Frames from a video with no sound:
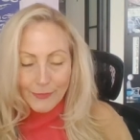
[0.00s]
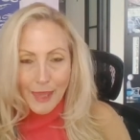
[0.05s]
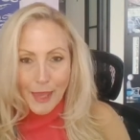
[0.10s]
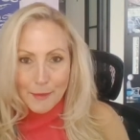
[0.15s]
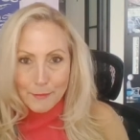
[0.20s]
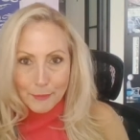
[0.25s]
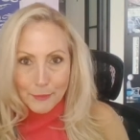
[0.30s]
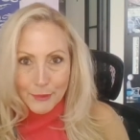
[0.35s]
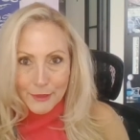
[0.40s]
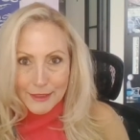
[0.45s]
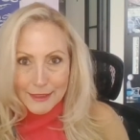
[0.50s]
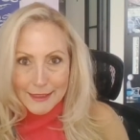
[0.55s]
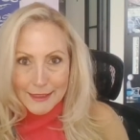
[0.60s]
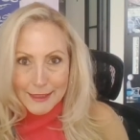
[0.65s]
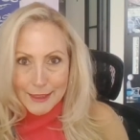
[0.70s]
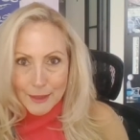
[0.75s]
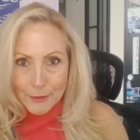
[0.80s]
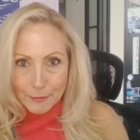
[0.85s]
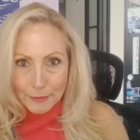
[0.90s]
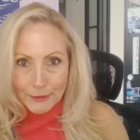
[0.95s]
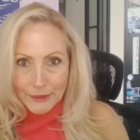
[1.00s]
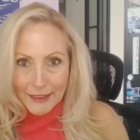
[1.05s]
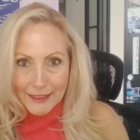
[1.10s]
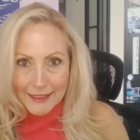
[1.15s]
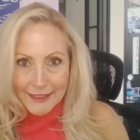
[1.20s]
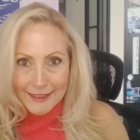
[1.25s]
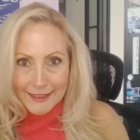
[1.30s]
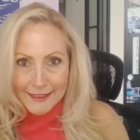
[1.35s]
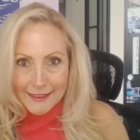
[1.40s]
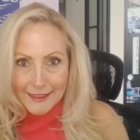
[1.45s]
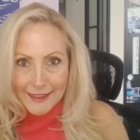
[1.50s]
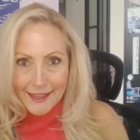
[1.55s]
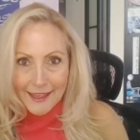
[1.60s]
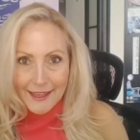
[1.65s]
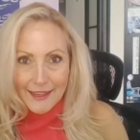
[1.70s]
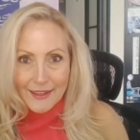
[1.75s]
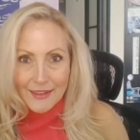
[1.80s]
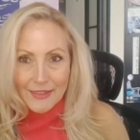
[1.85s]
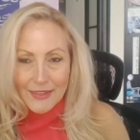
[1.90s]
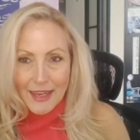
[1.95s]
and put it into play,
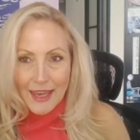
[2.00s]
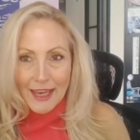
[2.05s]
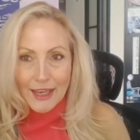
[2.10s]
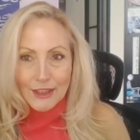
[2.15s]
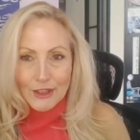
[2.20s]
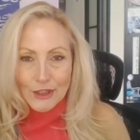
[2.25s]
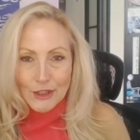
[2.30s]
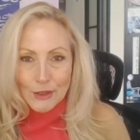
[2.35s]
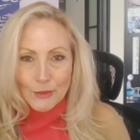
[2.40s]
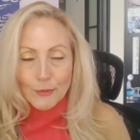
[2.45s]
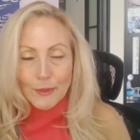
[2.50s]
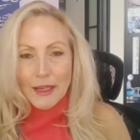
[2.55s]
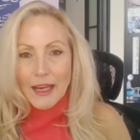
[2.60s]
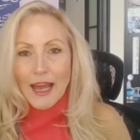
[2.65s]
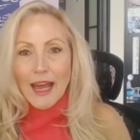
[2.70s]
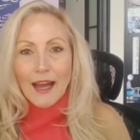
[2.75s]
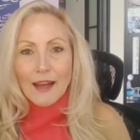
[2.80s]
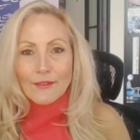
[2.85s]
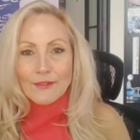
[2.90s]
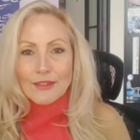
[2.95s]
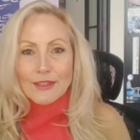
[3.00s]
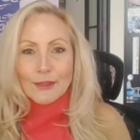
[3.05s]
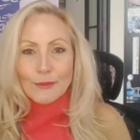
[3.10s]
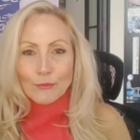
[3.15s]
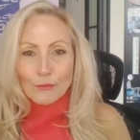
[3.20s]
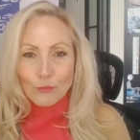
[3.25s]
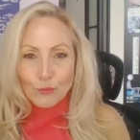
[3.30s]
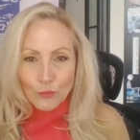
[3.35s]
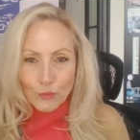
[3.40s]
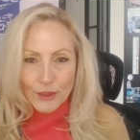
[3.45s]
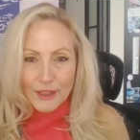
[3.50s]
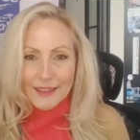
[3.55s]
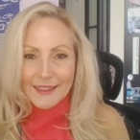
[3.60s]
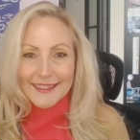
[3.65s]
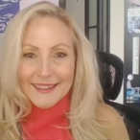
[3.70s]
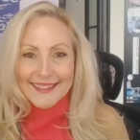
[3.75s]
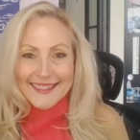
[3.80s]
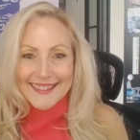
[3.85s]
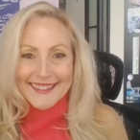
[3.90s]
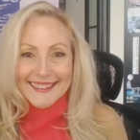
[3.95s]
that you would have some
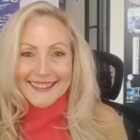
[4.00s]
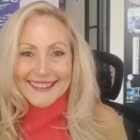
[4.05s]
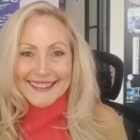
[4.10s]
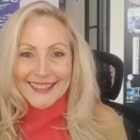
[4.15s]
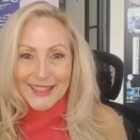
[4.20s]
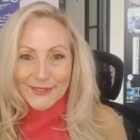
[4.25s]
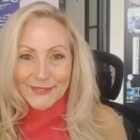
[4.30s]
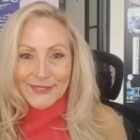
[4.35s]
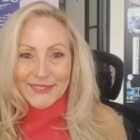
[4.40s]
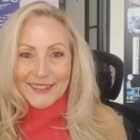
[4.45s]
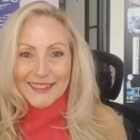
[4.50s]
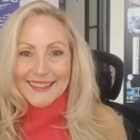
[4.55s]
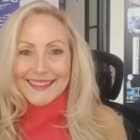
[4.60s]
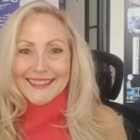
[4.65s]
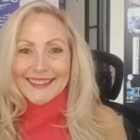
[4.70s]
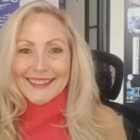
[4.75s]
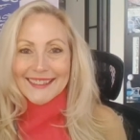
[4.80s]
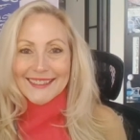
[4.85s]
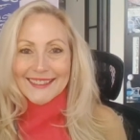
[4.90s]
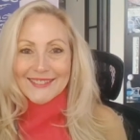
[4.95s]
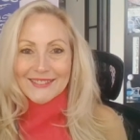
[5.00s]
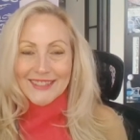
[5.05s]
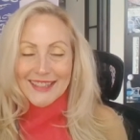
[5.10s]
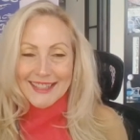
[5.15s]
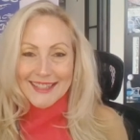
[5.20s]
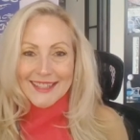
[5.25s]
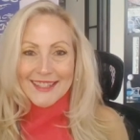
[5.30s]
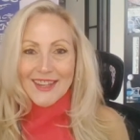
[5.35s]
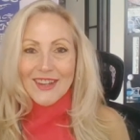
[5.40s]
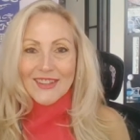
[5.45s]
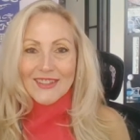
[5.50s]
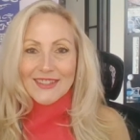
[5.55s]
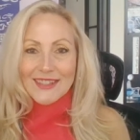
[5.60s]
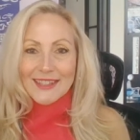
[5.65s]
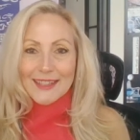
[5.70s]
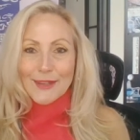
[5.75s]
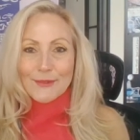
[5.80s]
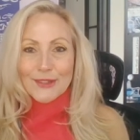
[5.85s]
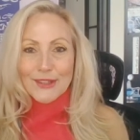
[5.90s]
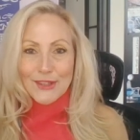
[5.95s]
really significant
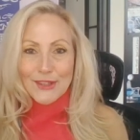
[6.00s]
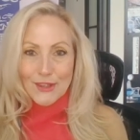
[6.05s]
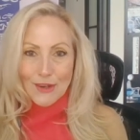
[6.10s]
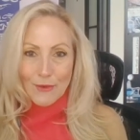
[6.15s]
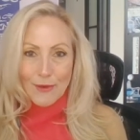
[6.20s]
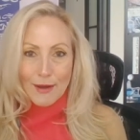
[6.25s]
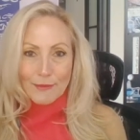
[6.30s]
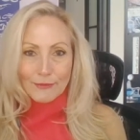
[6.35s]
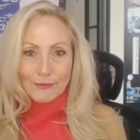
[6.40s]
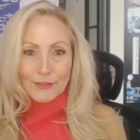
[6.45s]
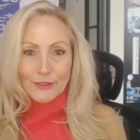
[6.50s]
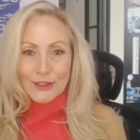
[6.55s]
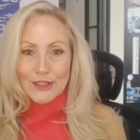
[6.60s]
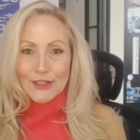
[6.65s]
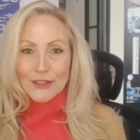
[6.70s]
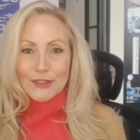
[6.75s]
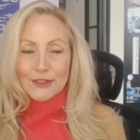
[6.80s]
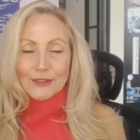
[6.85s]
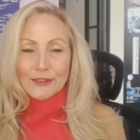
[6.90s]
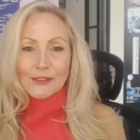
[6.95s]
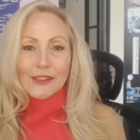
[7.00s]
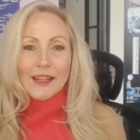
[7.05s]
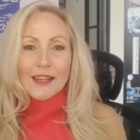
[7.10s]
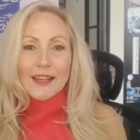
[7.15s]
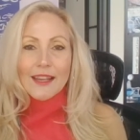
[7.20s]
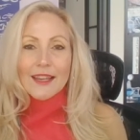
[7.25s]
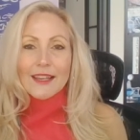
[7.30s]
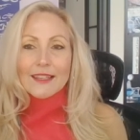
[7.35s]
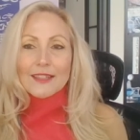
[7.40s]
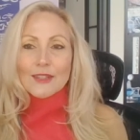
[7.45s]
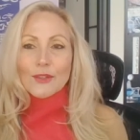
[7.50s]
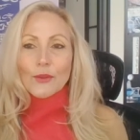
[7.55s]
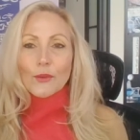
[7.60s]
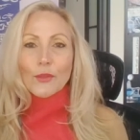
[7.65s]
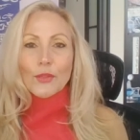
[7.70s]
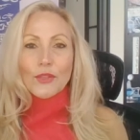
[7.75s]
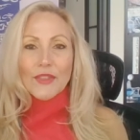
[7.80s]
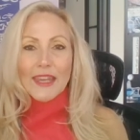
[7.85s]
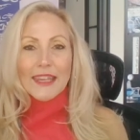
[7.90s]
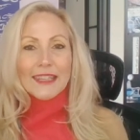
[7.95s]
results that would show up for you. So
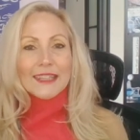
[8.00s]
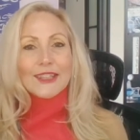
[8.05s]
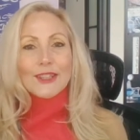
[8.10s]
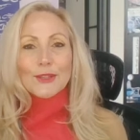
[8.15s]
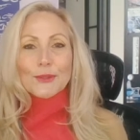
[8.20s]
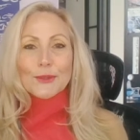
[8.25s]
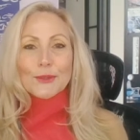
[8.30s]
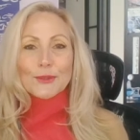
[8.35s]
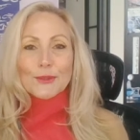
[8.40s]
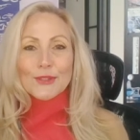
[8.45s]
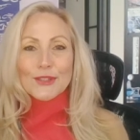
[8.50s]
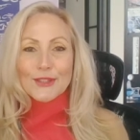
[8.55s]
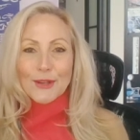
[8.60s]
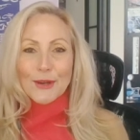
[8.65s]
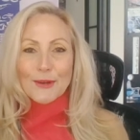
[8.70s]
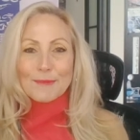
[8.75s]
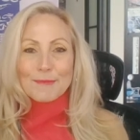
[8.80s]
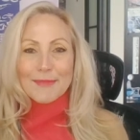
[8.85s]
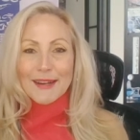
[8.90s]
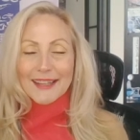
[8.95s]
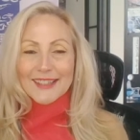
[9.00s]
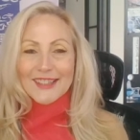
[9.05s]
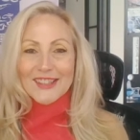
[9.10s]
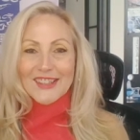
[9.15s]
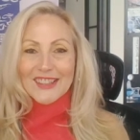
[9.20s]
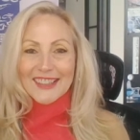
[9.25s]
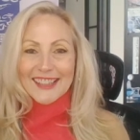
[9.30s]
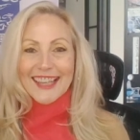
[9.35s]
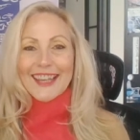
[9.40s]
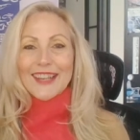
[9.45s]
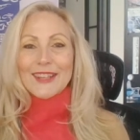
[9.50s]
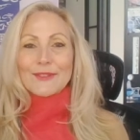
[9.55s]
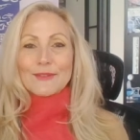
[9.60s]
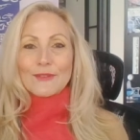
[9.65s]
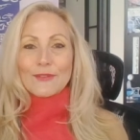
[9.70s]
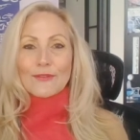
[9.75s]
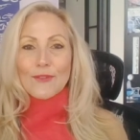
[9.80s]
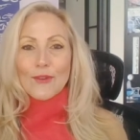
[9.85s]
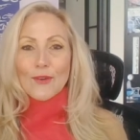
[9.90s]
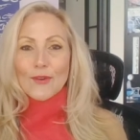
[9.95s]
thank you so much again
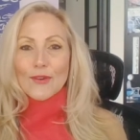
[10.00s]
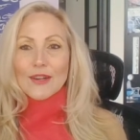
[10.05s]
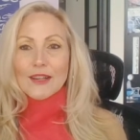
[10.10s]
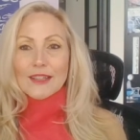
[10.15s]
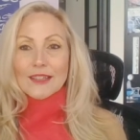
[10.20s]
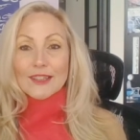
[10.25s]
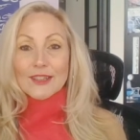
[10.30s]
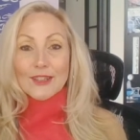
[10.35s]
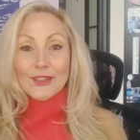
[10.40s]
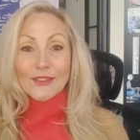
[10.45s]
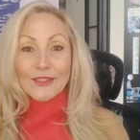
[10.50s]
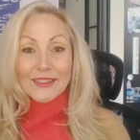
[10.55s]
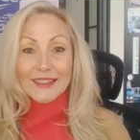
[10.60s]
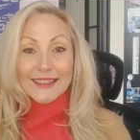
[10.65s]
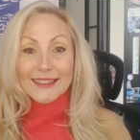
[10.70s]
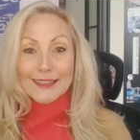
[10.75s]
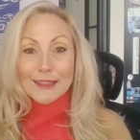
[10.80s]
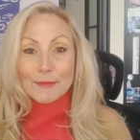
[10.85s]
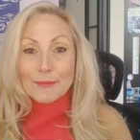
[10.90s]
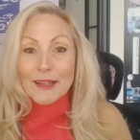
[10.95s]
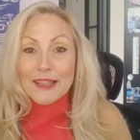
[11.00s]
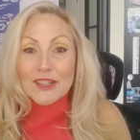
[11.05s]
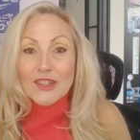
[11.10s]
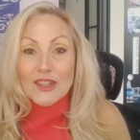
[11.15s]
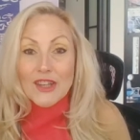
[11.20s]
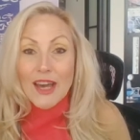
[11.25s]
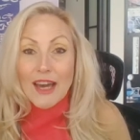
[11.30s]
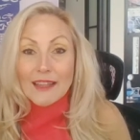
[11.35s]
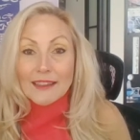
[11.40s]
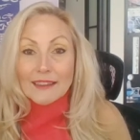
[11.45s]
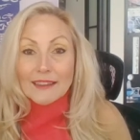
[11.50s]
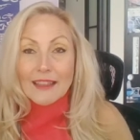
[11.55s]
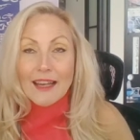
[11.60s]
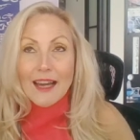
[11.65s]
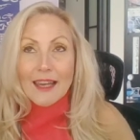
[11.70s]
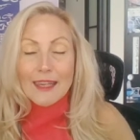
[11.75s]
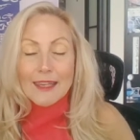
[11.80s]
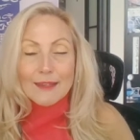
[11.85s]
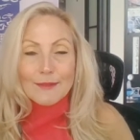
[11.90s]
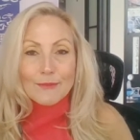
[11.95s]
for tuning into my channel.
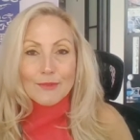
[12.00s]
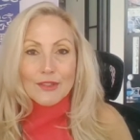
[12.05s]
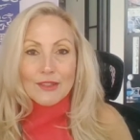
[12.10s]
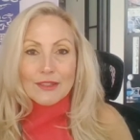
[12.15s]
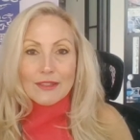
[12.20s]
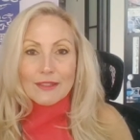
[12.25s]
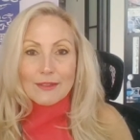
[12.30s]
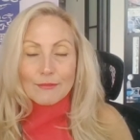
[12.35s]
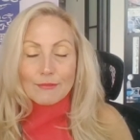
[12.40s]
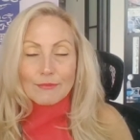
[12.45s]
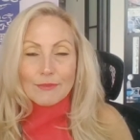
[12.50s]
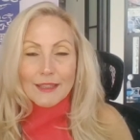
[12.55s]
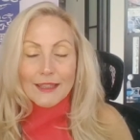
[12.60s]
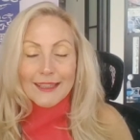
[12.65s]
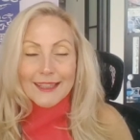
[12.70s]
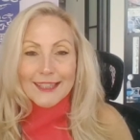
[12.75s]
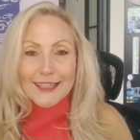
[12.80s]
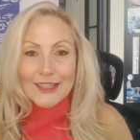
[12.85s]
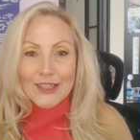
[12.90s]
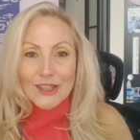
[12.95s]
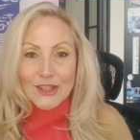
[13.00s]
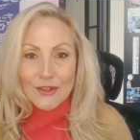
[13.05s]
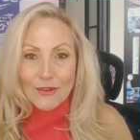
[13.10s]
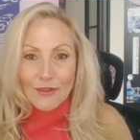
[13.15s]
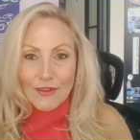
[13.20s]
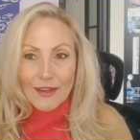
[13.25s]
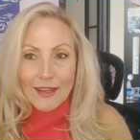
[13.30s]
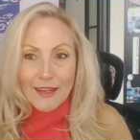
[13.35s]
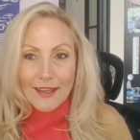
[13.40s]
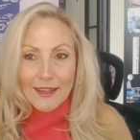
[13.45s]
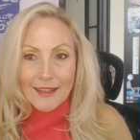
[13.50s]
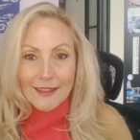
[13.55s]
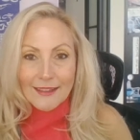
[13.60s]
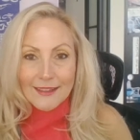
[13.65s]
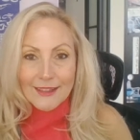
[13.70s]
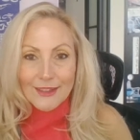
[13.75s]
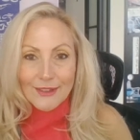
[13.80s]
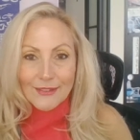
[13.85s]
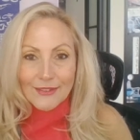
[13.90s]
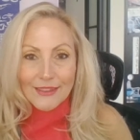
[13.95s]
I am just really
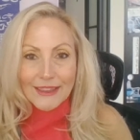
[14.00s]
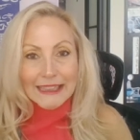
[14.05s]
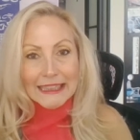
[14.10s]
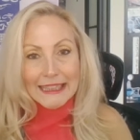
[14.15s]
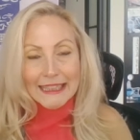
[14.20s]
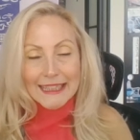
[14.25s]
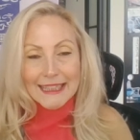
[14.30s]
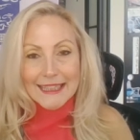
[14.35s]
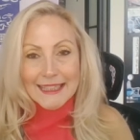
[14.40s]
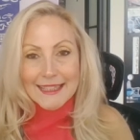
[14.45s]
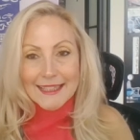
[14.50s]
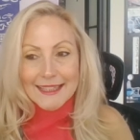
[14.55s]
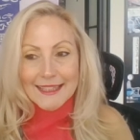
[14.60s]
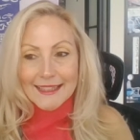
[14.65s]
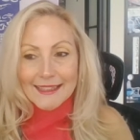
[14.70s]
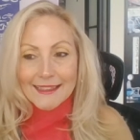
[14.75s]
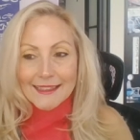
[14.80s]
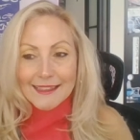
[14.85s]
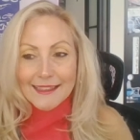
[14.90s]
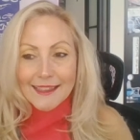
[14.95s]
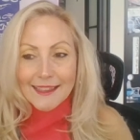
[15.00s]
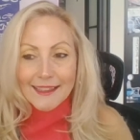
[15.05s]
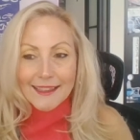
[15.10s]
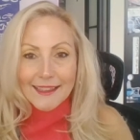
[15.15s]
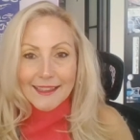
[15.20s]
enjoying doing these, and